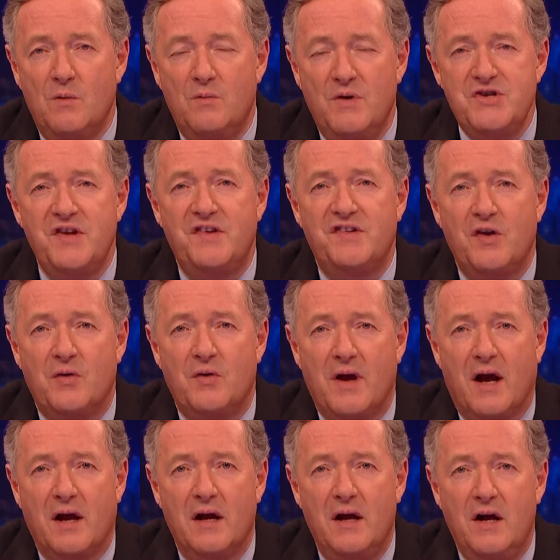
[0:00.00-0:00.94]
Rishi
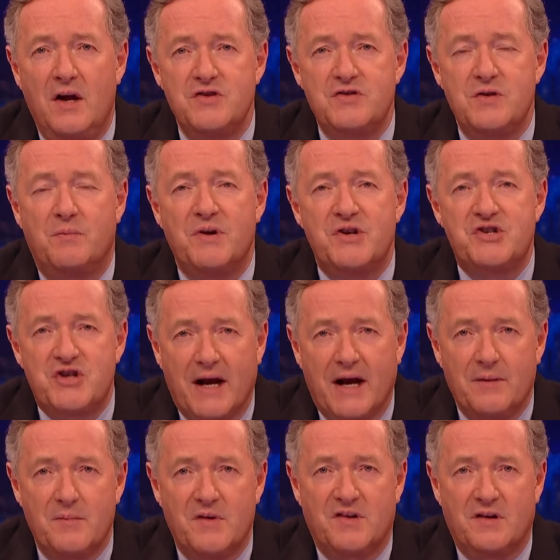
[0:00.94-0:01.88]
Sunak should
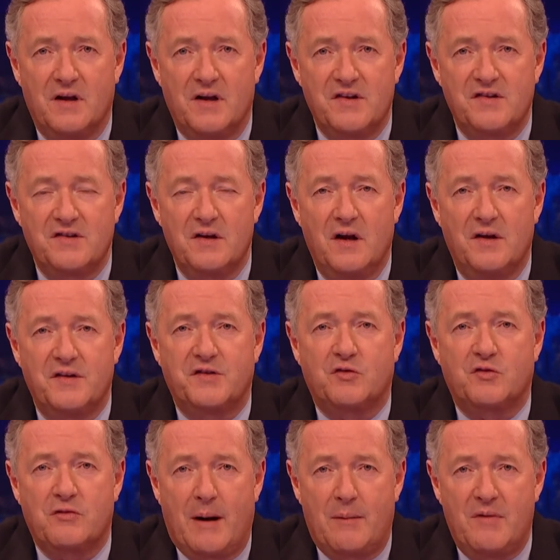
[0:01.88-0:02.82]
reject this list and
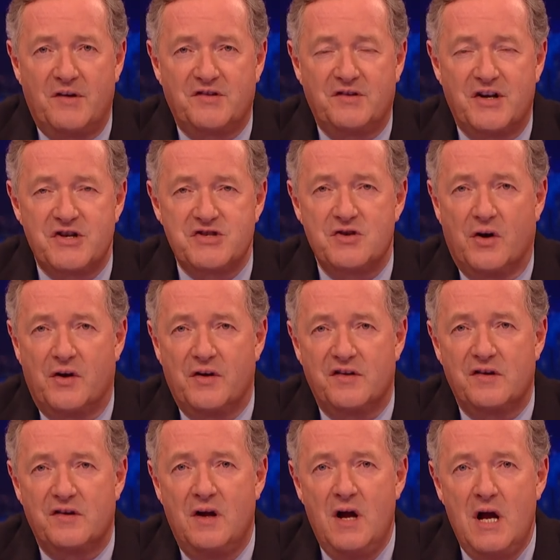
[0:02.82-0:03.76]
scrap resignation
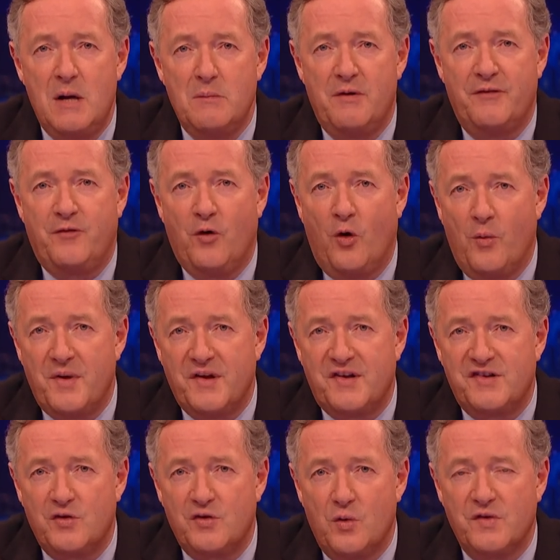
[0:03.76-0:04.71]
honours before
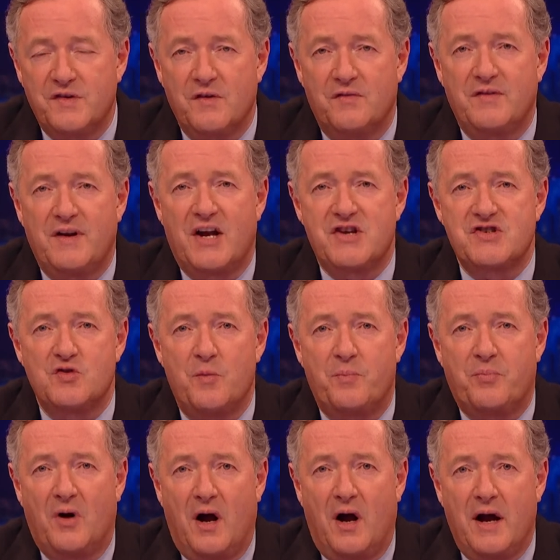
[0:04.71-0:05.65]
this source of national
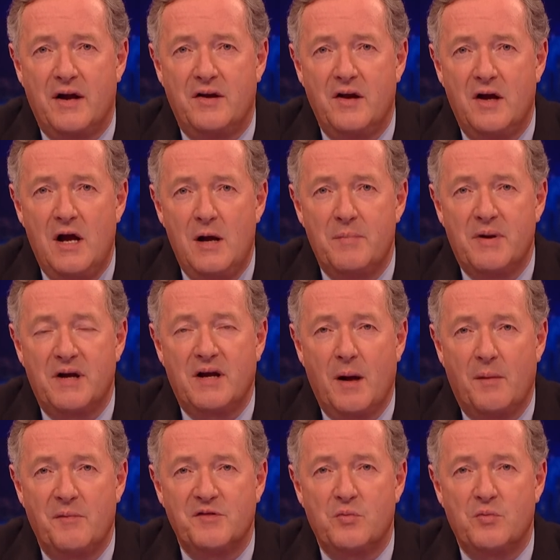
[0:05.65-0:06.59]
pride
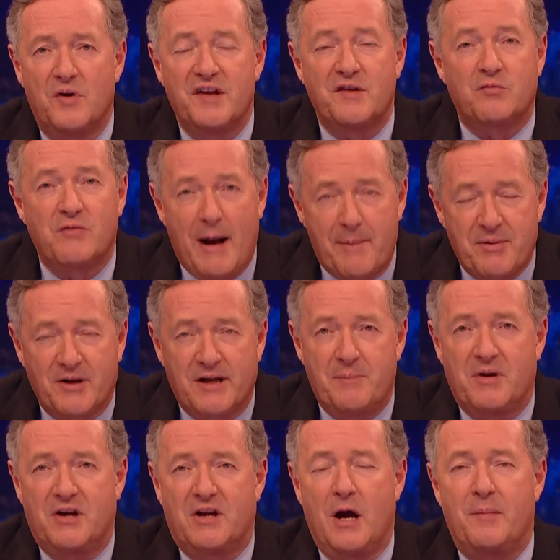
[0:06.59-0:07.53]
becomes what is rapidly
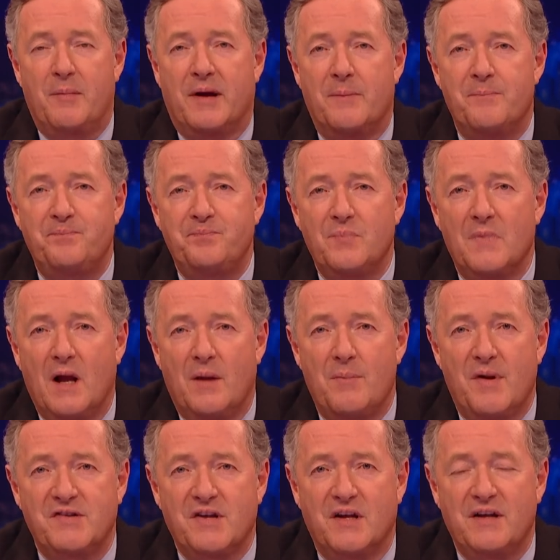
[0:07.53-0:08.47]
becoming,
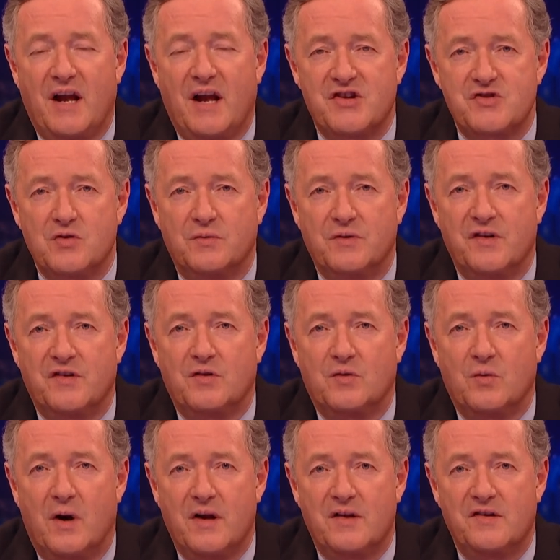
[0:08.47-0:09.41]
and that's a national
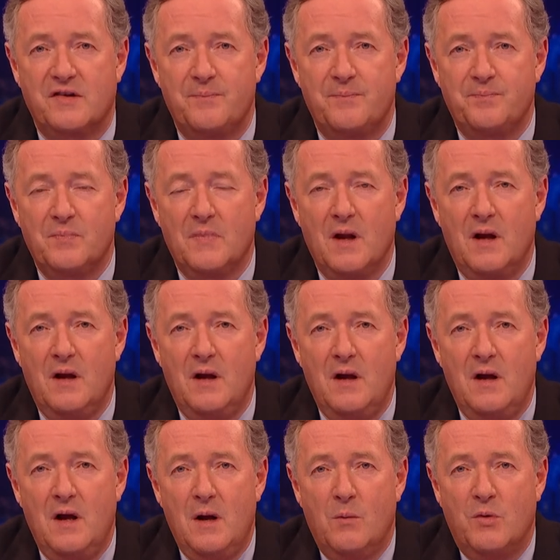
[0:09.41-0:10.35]
disgrace.
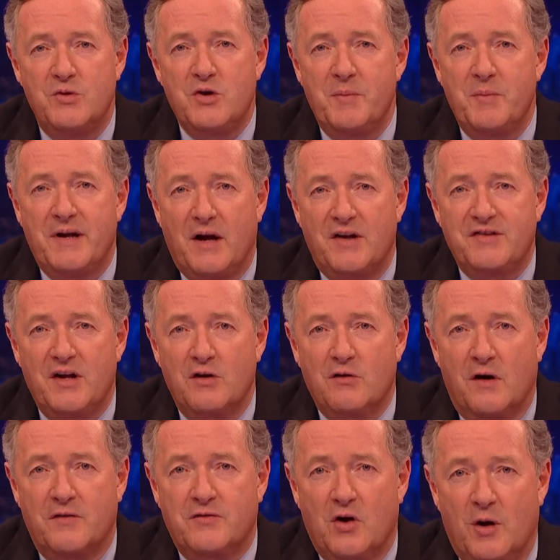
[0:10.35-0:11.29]
Well, joining me now is
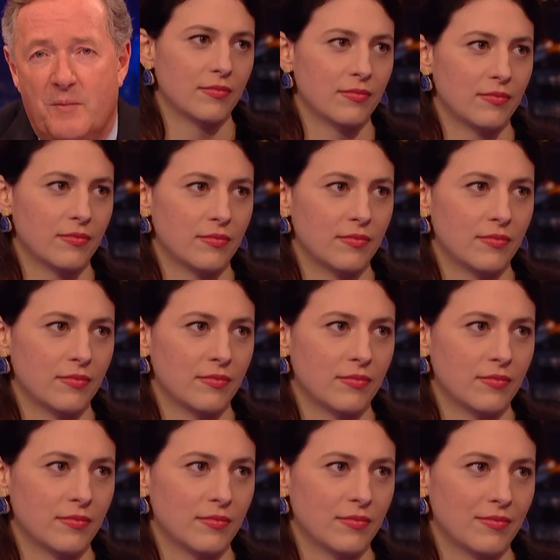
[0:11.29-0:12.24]
Telegraph columnist Madeline
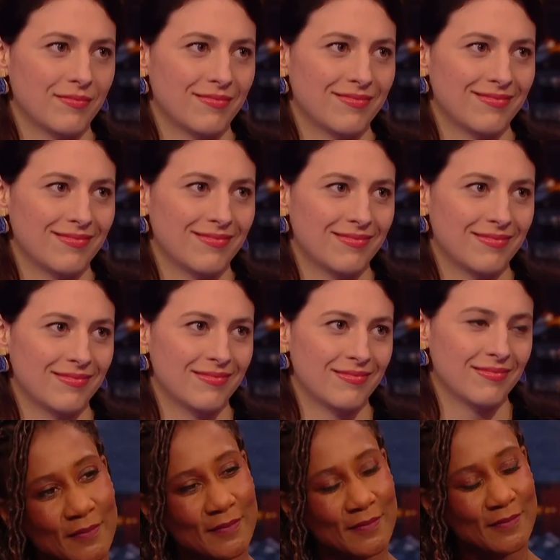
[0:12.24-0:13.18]
Grant, TalkTV
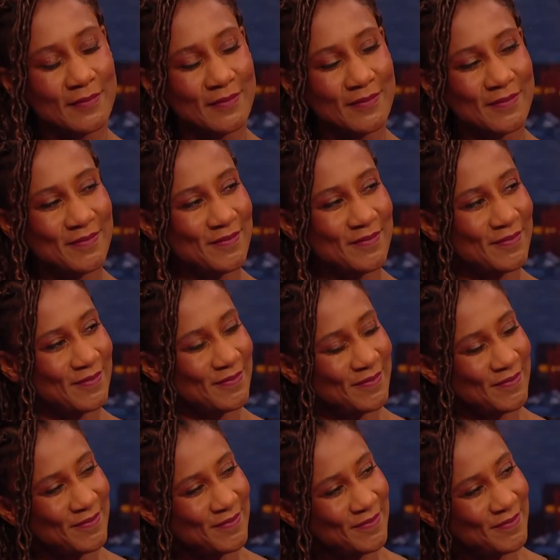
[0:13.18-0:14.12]
contributor Paula Roan
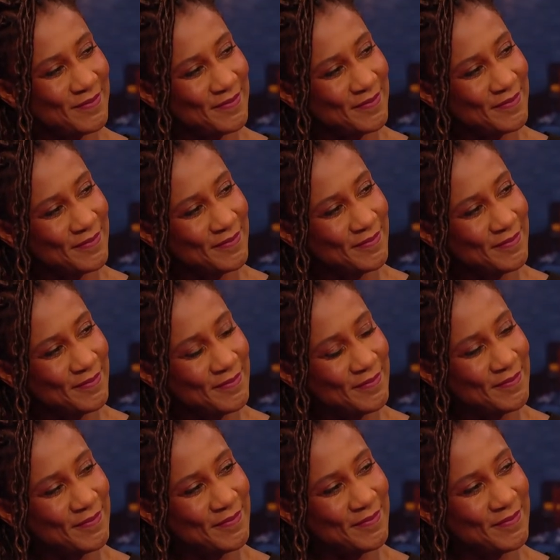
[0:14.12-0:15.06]
Adrian, and by
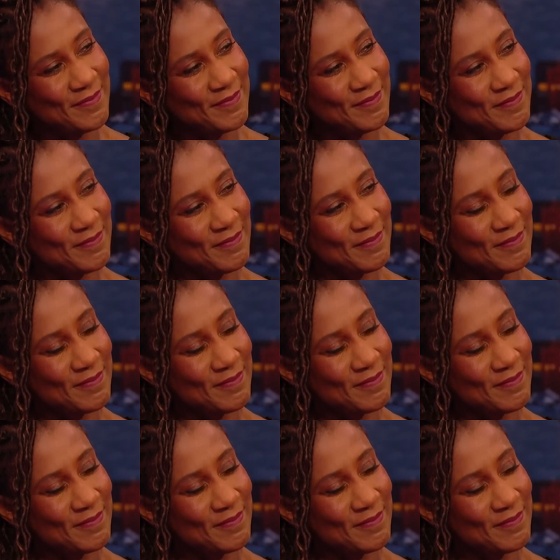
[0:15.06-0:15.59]
TalkTV's political editor